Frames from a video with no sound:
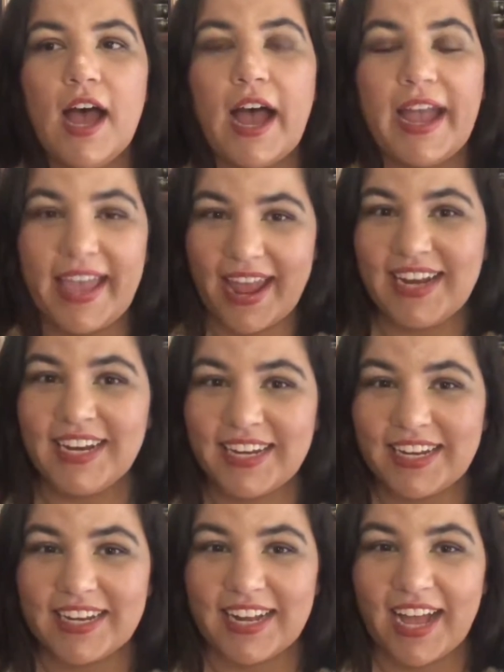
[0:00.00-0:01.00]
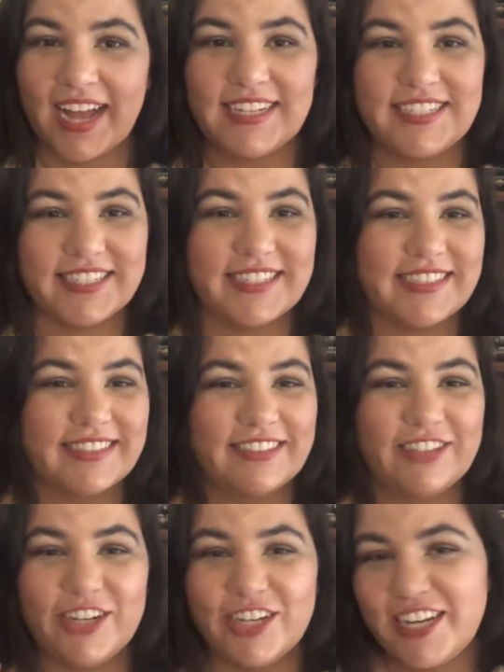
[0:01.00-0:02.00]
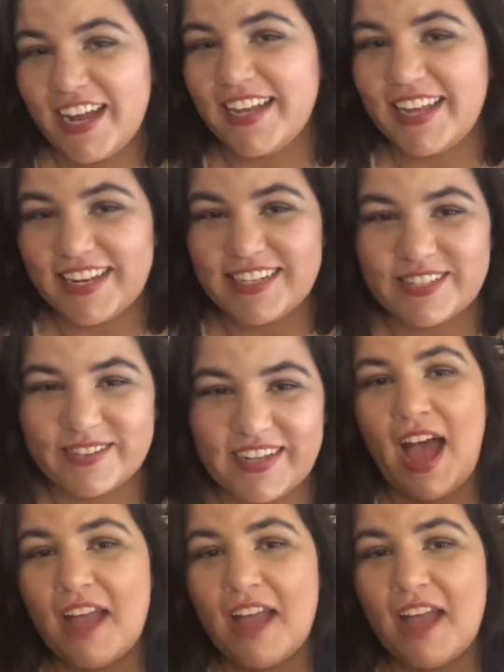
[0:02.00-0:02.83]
I hated it. I just could not get into it.